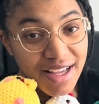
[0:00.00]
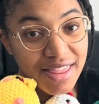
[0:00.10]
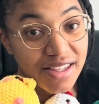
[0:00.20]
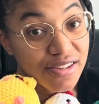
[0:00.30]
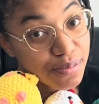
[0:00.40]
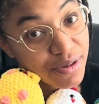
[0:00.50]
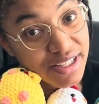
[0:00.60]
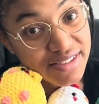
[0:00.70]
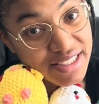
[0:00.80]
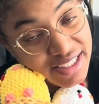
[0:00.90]
the
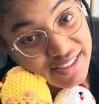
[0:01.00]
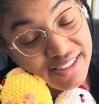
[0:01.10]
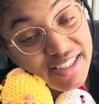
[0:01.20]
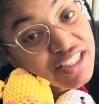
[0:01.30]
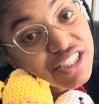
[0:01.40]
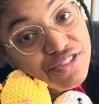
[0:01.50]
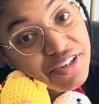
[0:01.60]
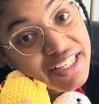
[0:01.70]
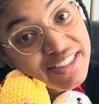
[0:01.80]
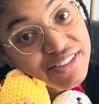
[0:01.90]
spring season. It's not just for
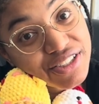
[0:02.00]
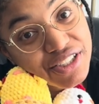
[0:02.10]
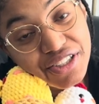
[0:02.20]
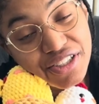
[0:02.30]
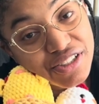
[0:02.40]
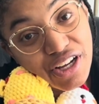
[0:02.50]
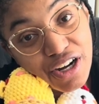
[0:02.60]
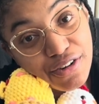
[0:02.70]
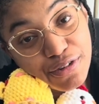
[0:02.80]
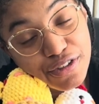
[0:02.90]
Easter, it's
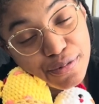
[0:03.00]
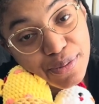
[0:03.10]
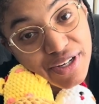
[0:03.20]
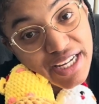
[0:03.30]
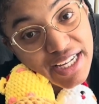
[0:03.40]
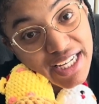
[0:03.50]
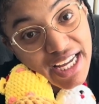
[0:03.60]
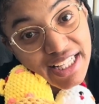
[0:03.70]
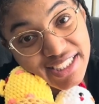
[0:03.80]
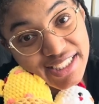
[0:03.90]
all for spring
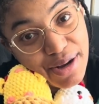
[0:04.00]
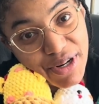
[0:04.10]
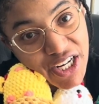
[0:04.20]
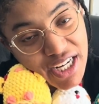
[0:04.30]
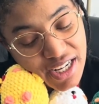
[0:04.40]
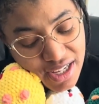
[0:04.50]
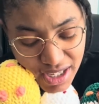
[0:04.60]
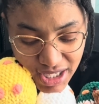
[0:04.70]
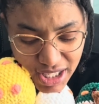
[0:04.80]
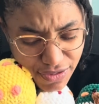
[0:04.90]
and summer.
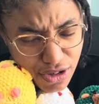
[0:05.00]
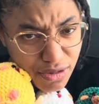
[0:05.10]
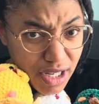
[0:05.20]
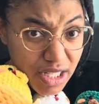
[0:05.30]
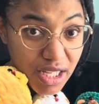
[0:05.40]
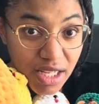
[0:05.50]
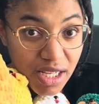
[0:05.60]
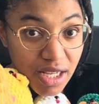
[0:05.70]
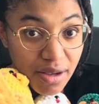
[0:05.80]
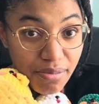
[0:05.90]
And if you want to
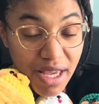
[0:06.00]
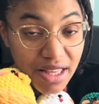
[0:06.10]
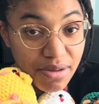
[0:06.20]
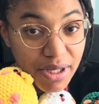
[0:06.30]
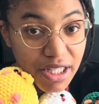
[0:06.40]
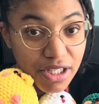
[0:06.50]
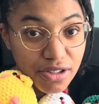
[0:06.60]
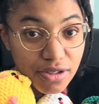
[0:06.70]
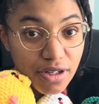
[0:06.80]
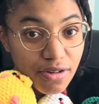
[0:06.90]
make them a
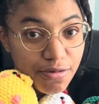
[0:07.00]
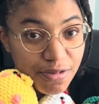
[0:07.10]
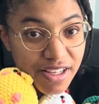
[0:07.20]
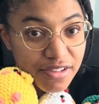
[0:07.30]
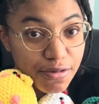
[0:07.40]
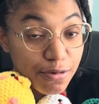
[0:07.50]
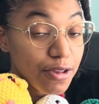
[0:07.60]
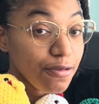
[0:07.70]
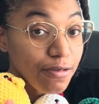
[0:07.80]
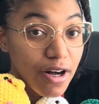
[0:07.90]
little festive for
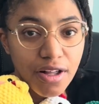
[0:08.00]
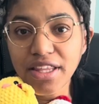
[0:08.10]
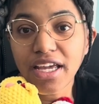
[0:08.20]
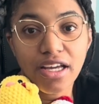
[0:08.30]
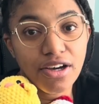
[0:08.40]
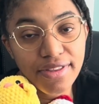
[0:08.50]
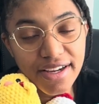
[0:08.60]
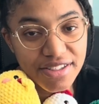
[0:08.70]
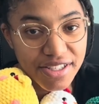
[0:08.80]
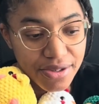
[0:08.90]
the fall, they can go
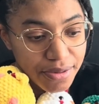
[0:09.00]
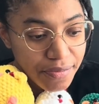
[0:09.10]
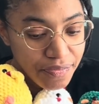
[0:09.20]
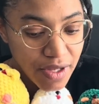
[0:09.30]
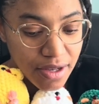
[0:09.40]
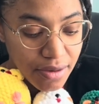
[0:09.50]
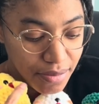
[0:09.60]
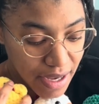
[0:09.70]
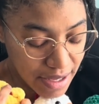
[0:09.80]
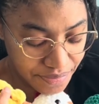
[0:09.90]
there too.
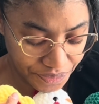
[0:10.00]
But